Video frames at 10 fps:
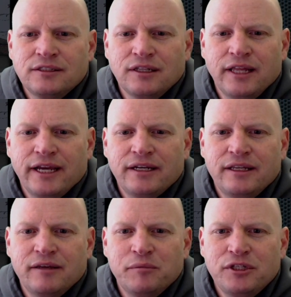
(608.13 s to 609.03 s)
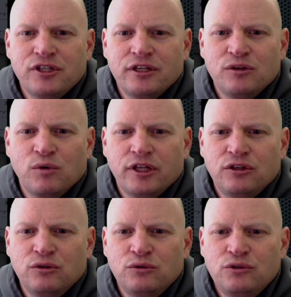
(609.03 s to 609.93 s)
select the image that you want to
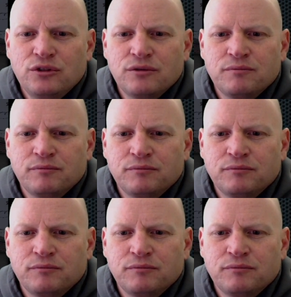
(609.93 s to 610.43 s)
use,